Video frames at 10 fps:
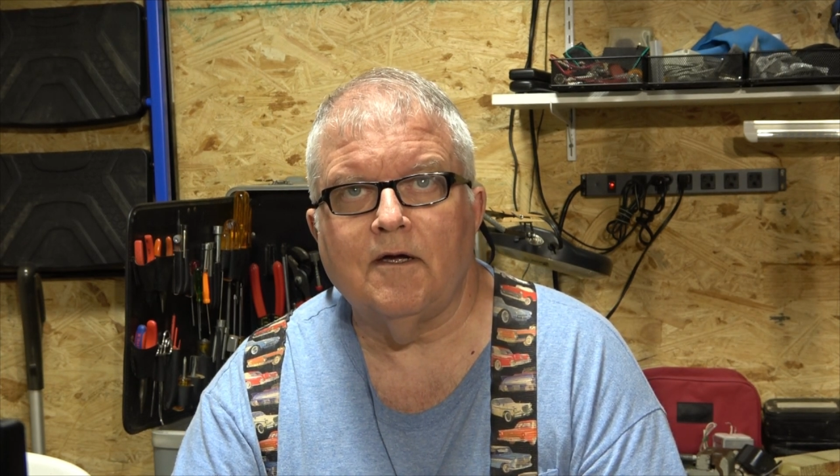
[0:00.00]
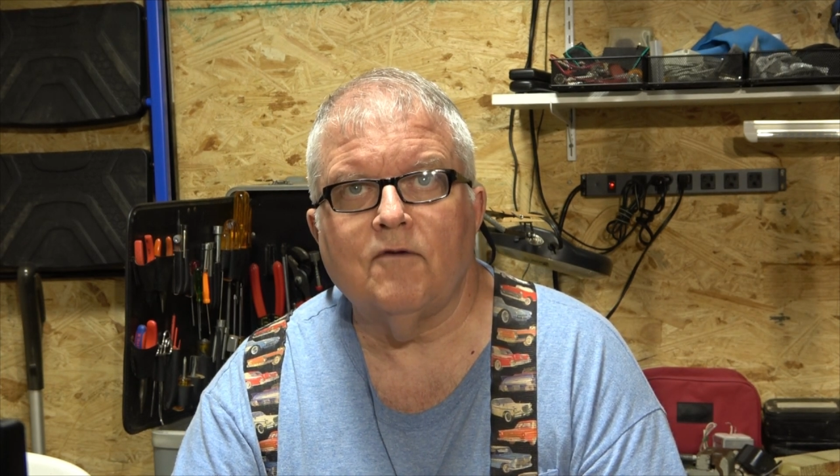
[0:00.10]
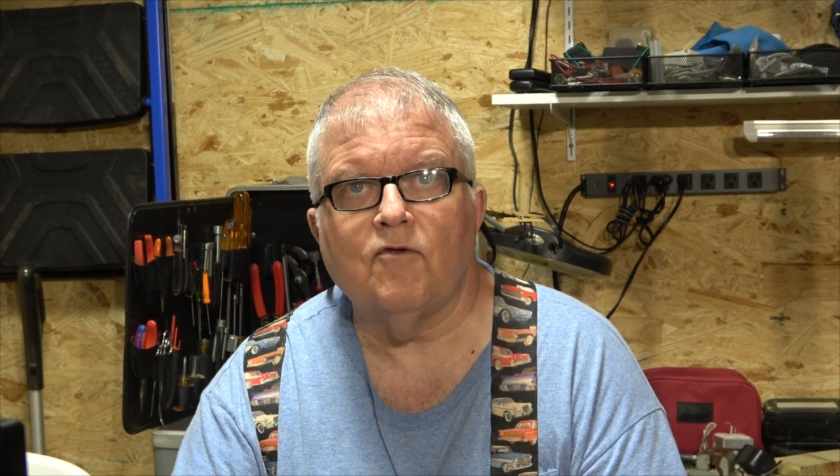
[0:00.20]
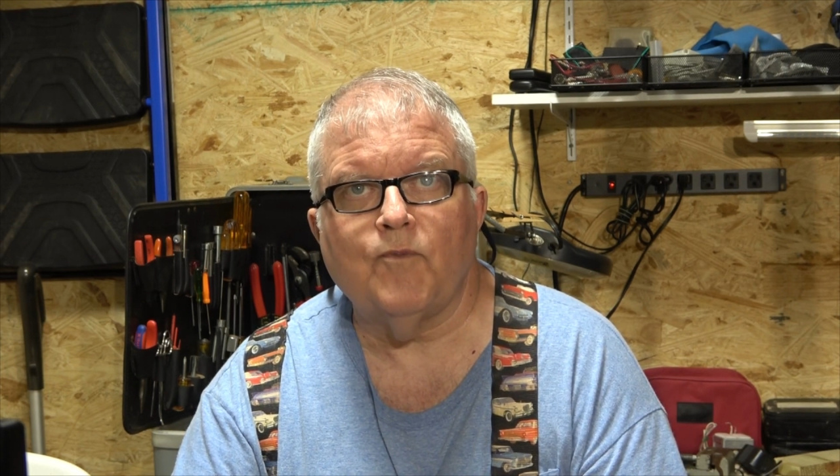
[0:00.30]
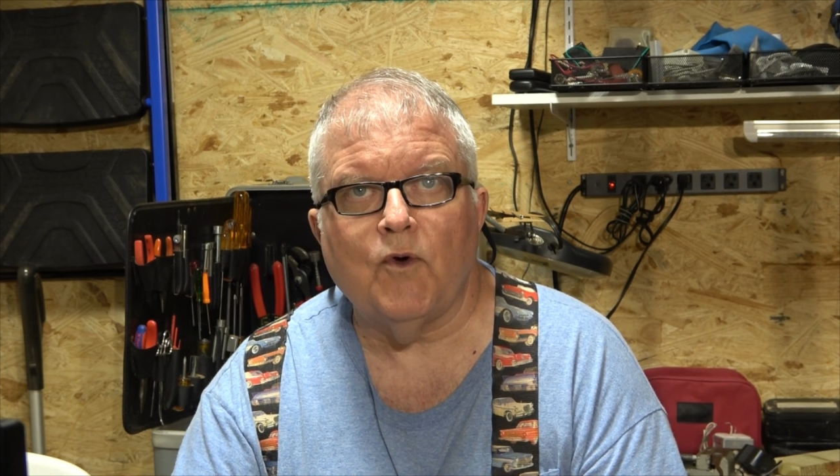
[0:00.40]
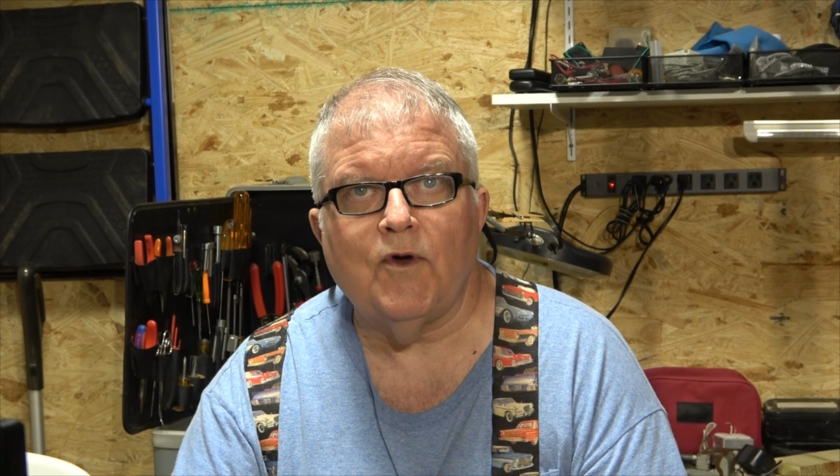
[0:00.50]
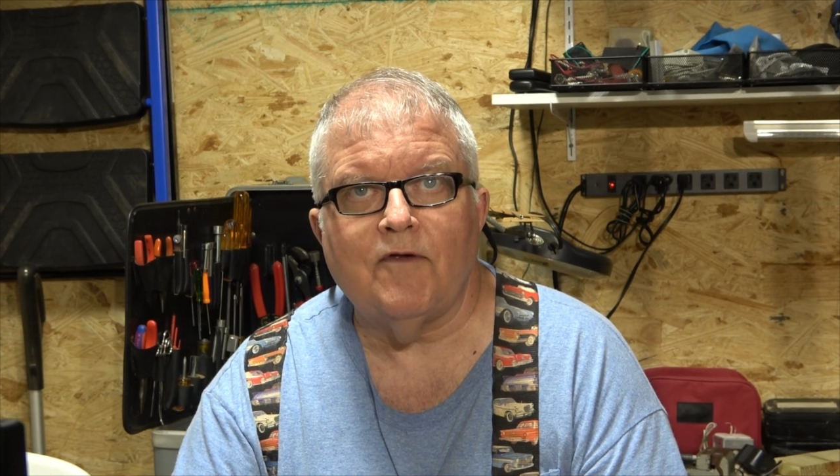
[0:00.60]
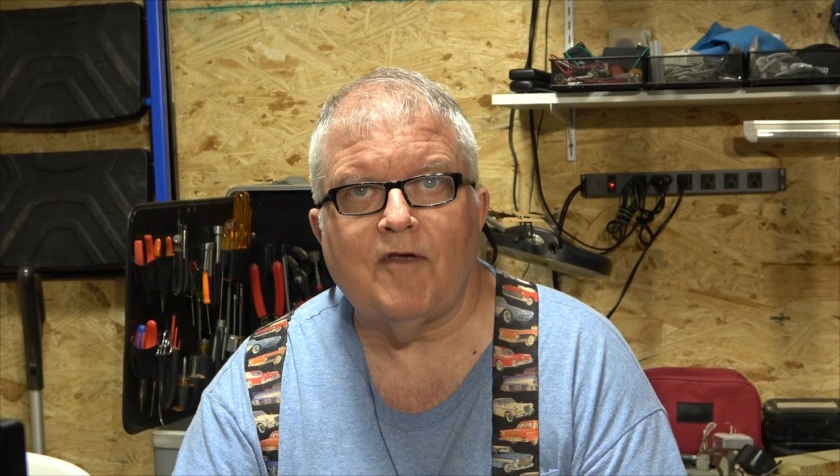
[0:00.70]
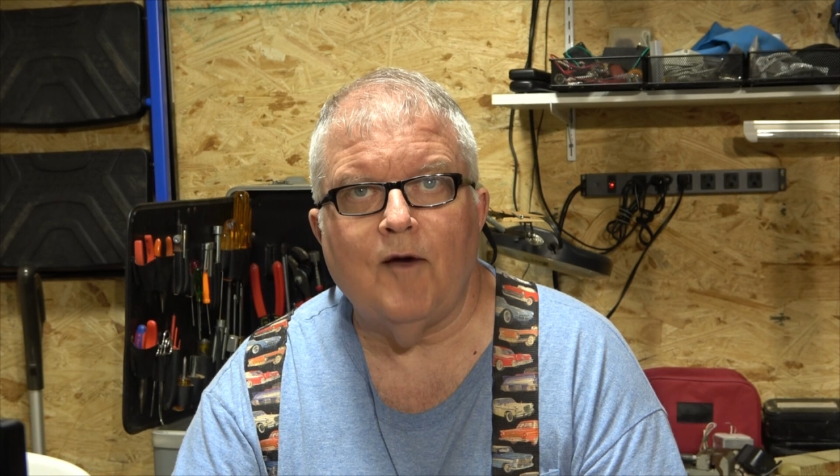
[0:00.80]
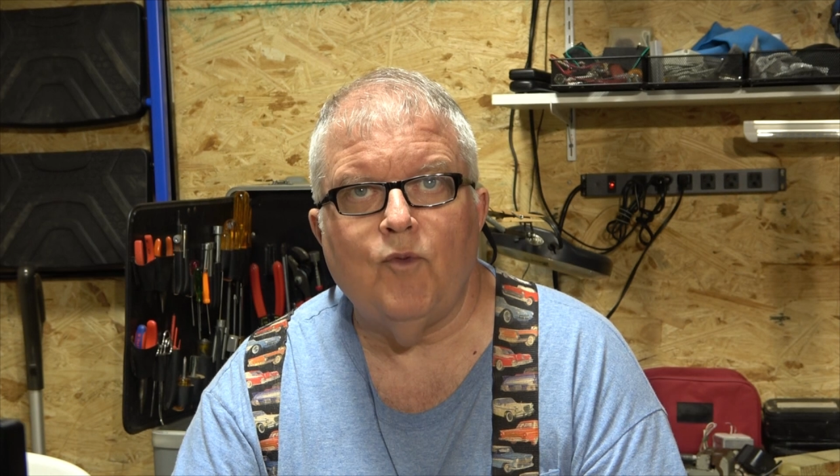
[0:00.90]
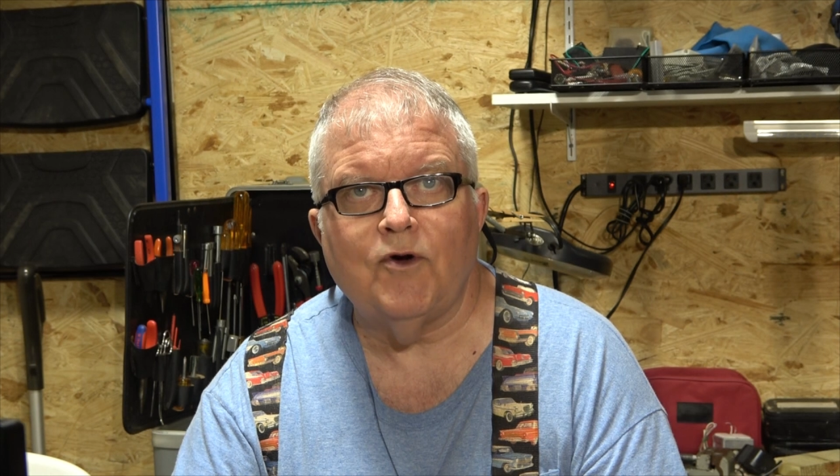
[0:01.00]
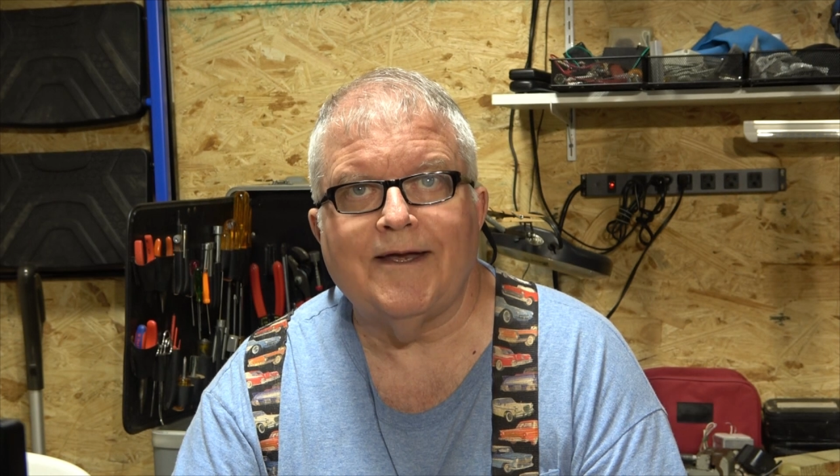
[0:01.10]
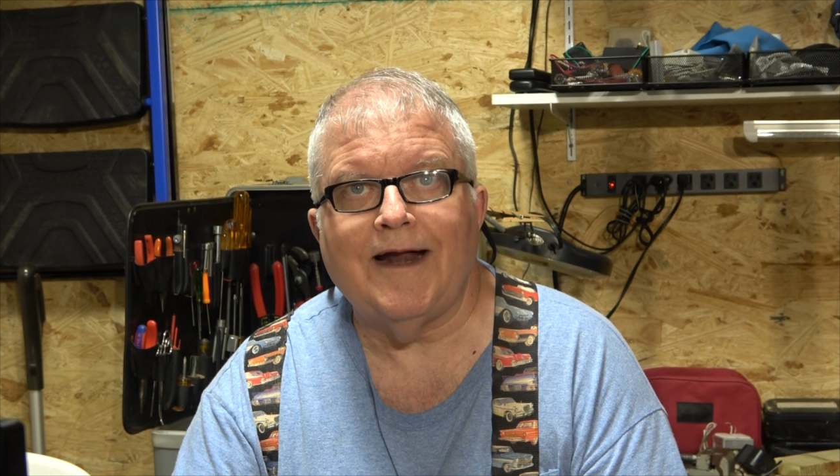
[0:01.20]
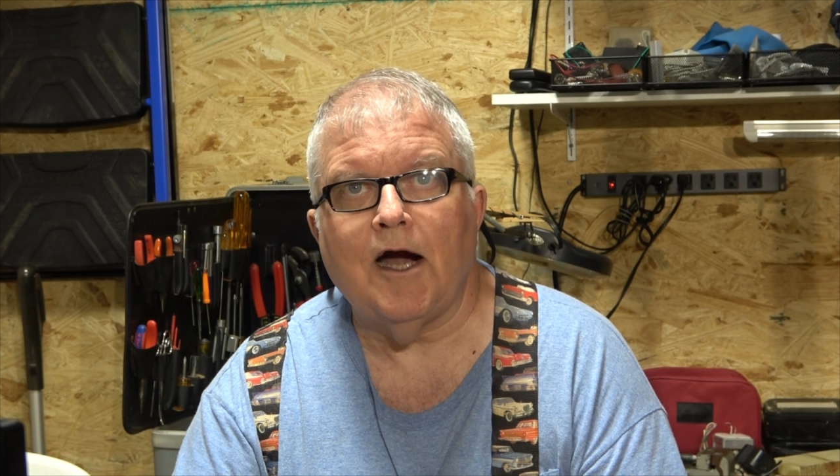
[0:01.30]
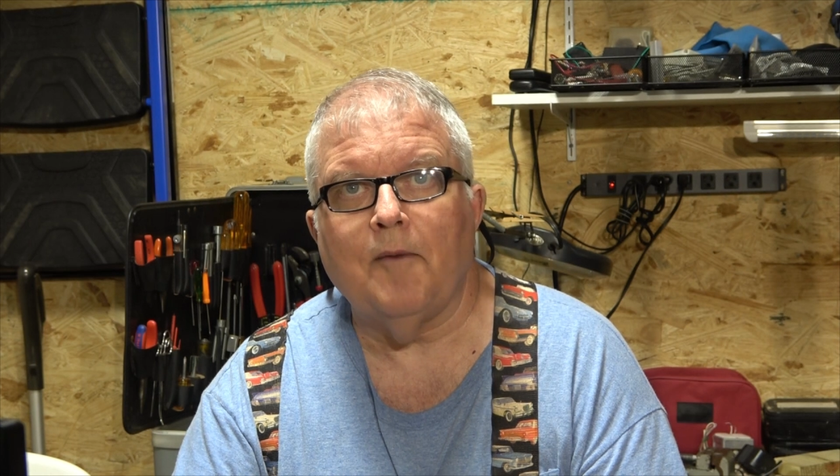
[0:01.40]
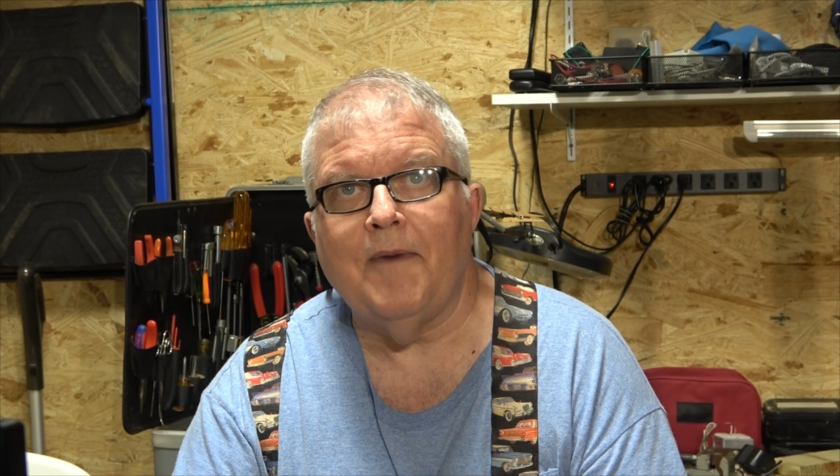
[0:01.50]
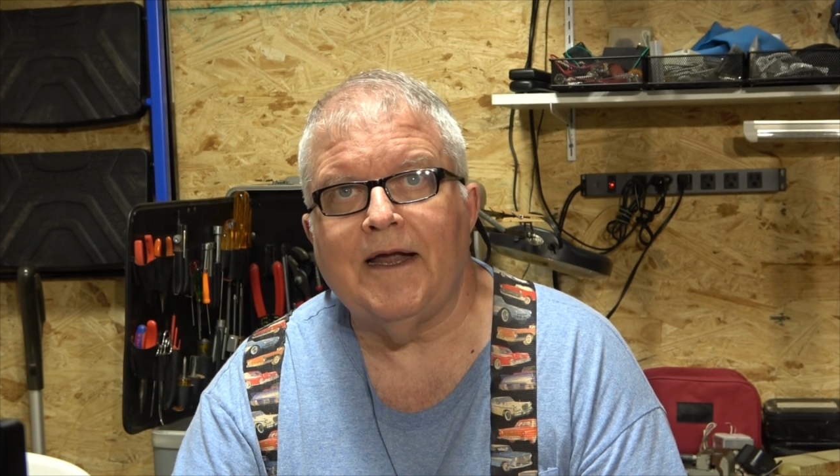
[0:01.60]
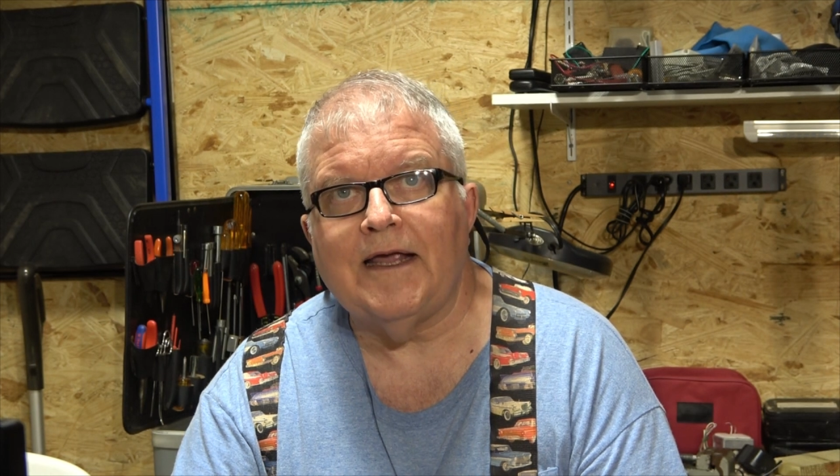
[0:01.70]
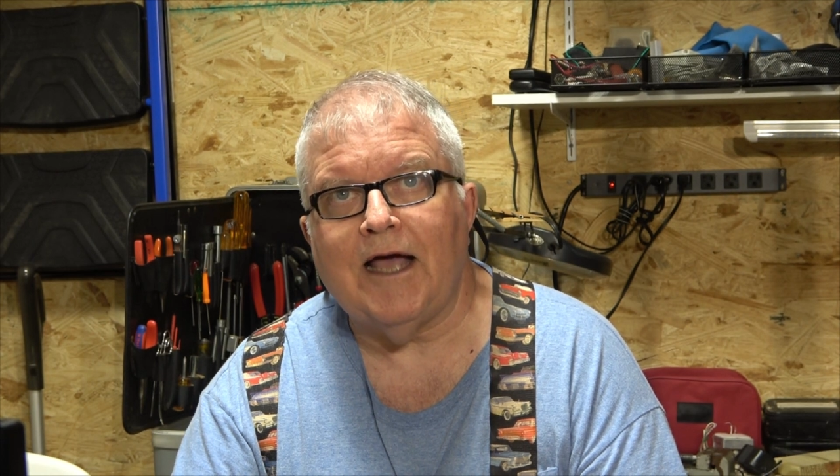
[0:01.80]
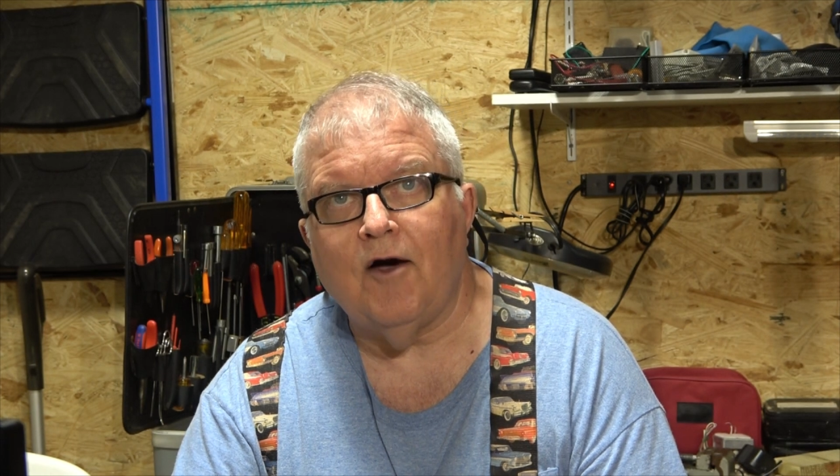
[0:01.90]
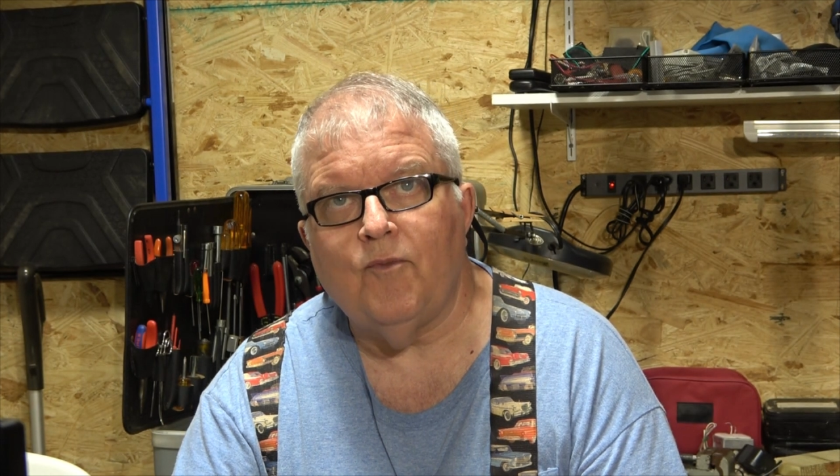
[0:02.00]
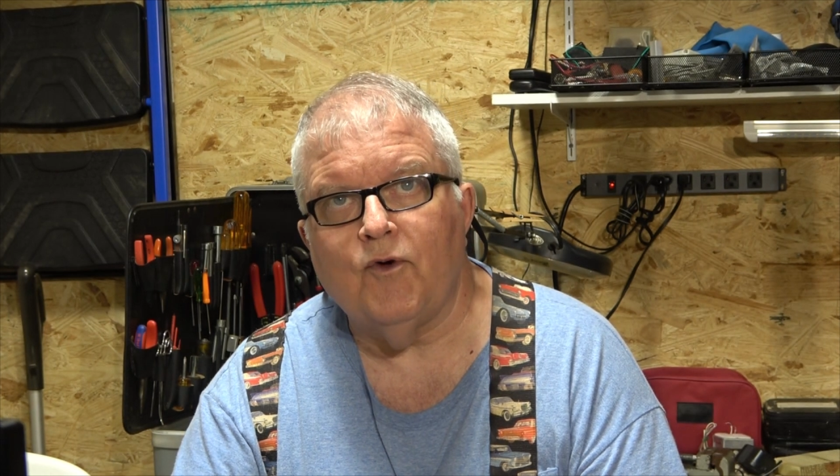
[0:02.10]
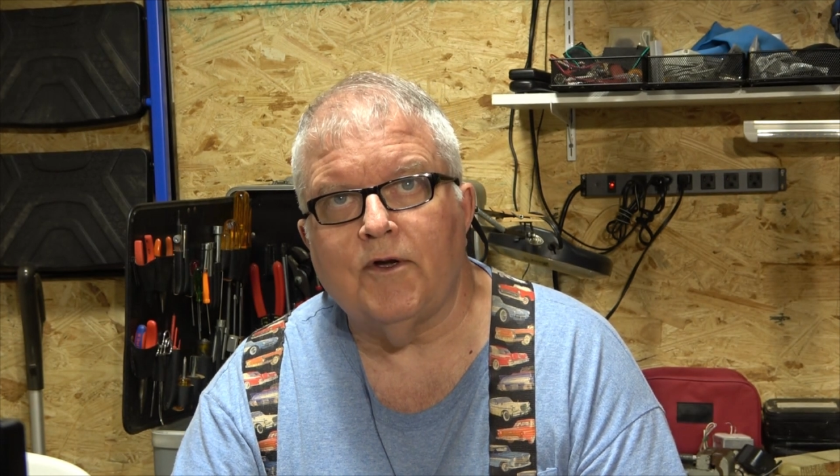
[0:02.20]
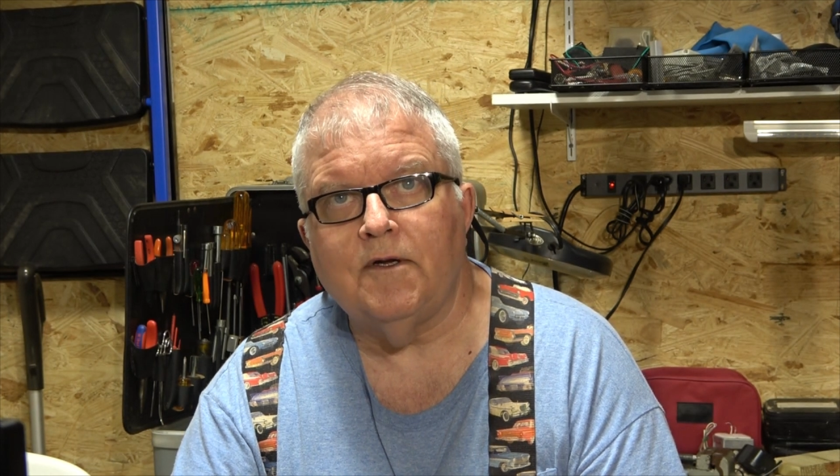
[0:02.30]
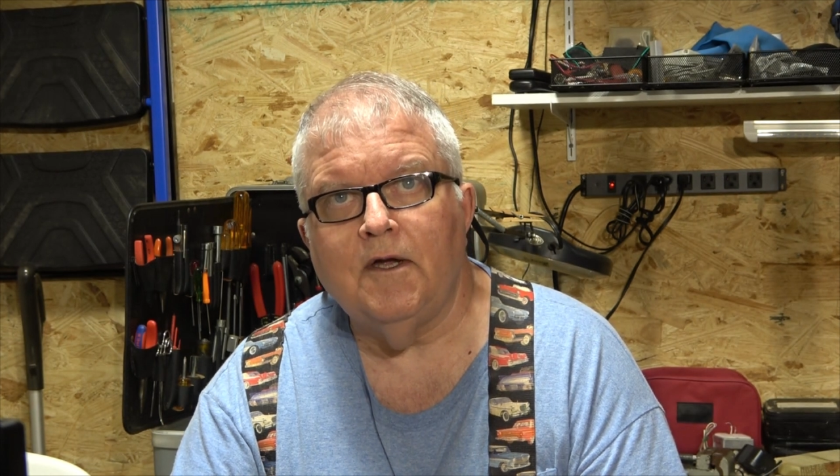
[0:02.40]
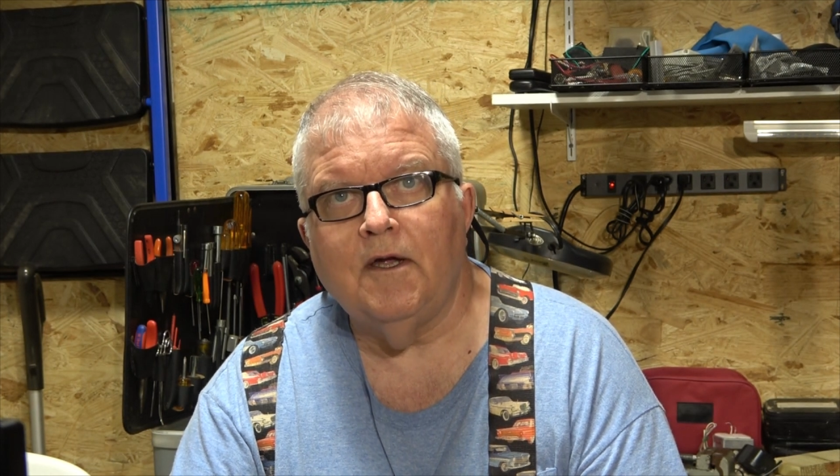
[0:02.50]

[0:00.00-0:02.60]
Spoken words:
spurious output and harmonic output